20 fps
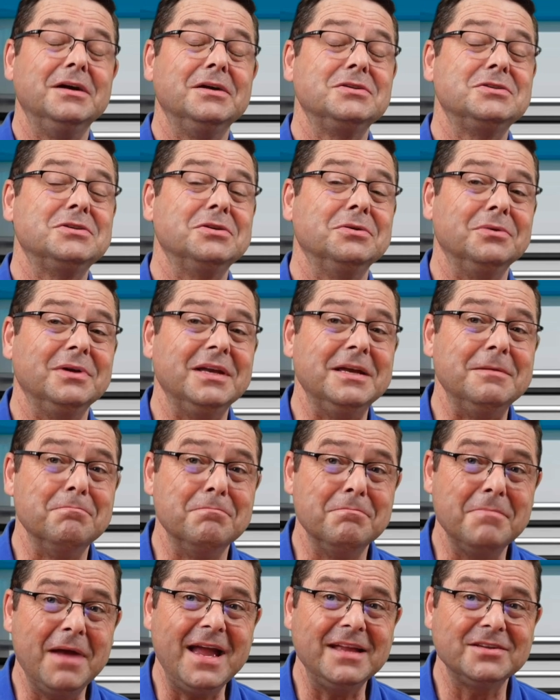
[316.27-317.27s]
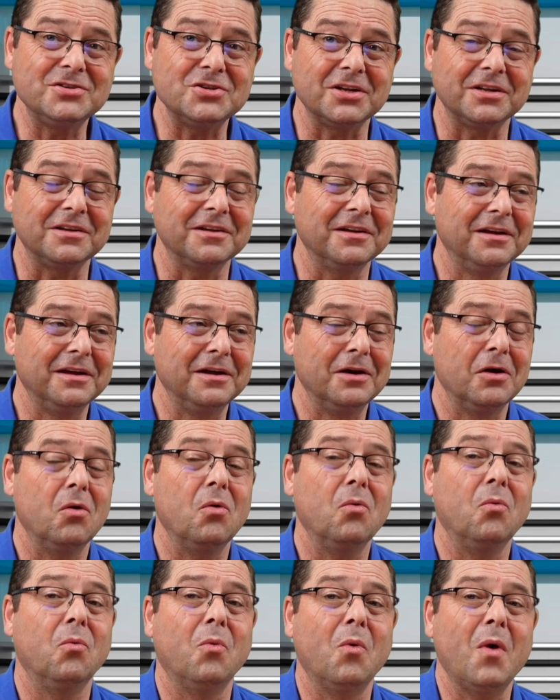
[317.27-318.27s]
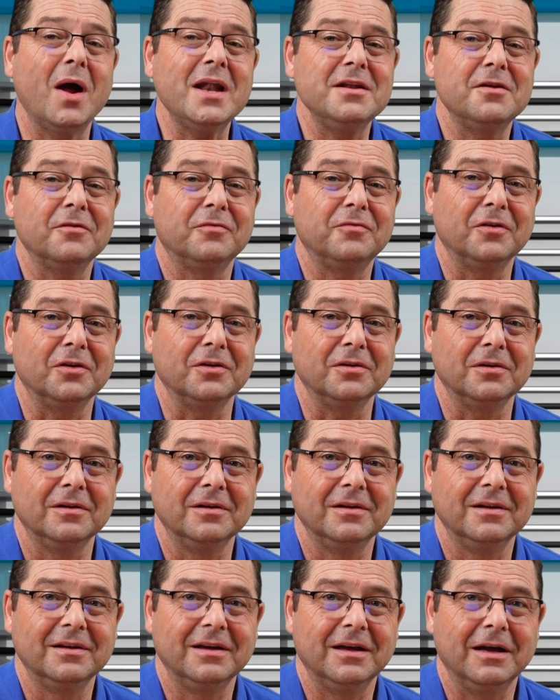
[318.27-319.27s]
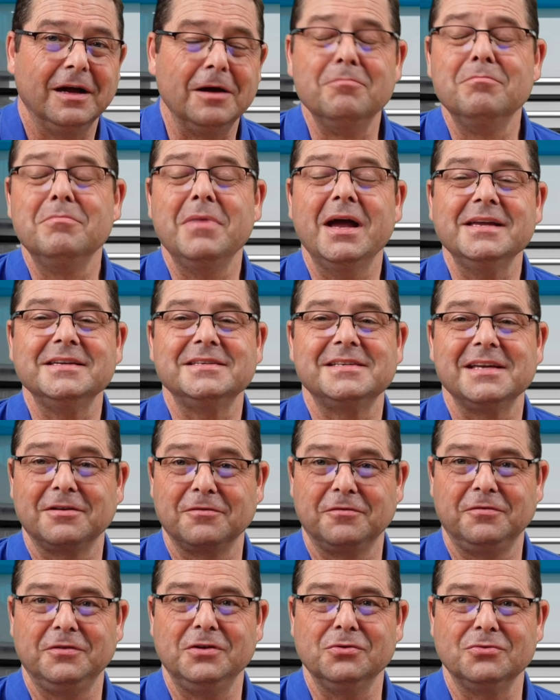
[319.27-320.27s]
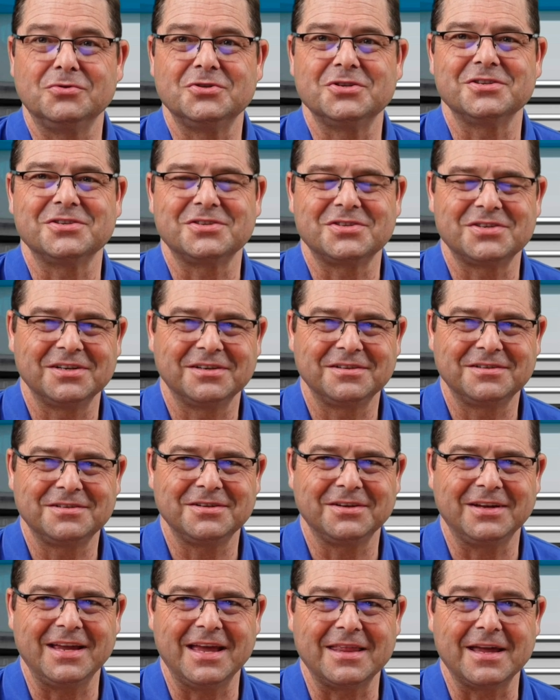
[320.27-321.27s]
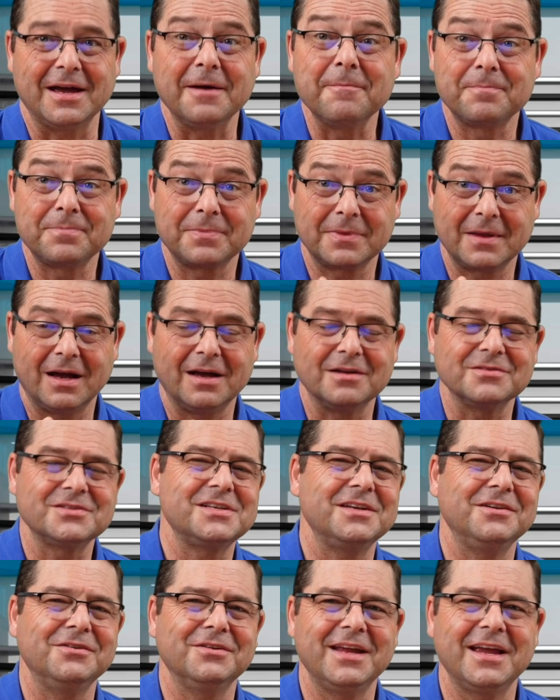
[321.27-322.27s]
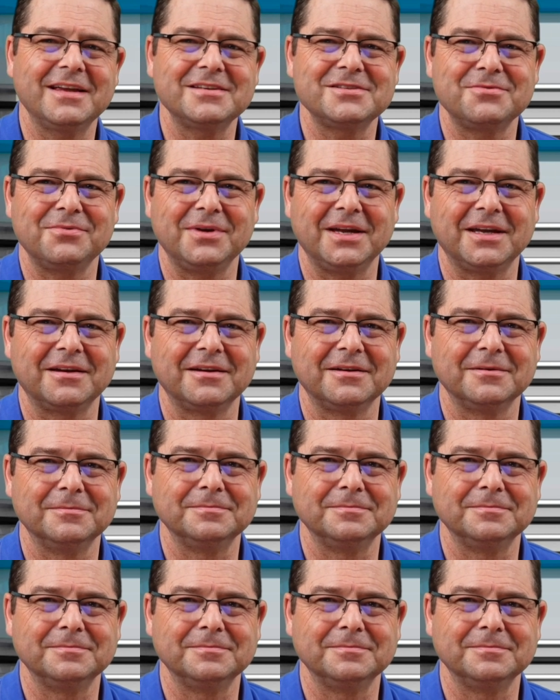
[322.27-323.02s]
to imagine wonderful, amazing futures together. I'll see you next week.